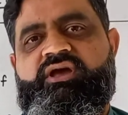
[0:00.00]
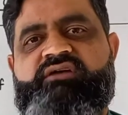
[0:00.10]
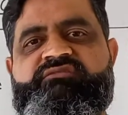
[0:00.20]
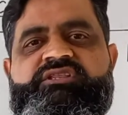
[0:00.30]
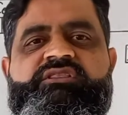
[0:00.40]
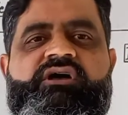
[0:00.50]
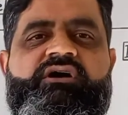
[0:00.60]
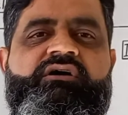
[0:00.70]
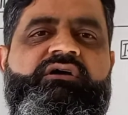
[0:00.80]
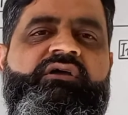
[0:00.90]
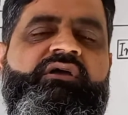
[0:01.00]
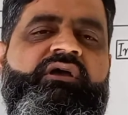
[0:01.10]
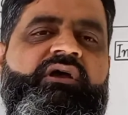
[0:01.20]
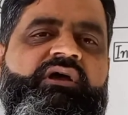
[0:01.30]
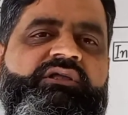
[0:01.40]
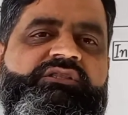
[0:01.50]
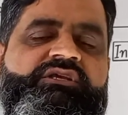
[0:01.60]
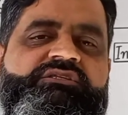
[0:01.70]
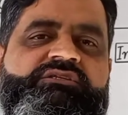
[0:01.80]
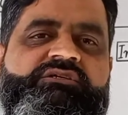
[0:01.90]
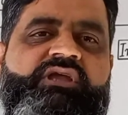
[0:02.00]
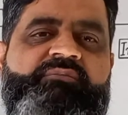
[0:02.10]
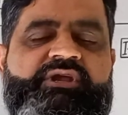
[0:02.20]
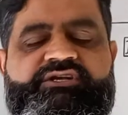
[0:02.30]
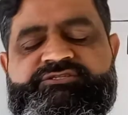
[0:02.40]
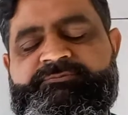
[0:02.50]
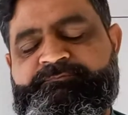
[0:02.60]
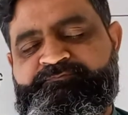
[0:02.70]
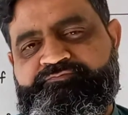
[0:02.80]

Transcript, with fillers: with the, these gametes.